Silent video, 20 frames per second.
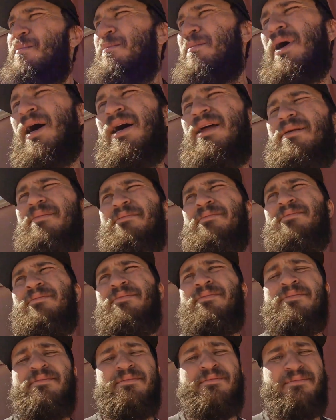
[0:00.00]
But
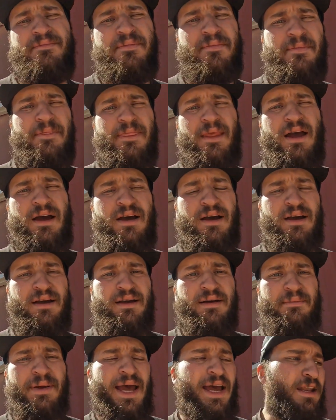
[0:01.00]

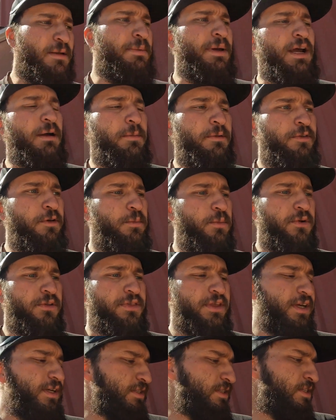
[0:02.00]
I had to pick up a few more
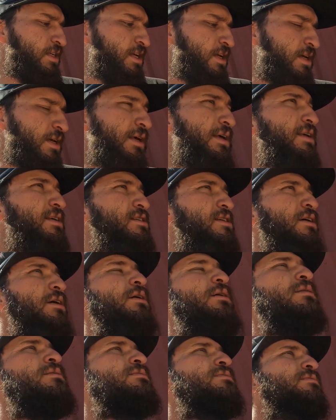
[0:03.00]
things,
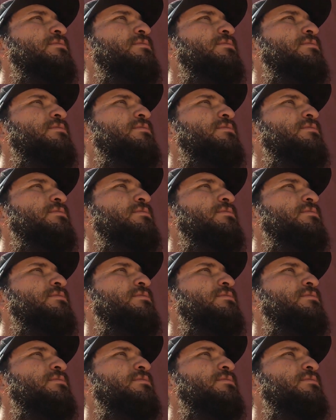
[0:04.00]
so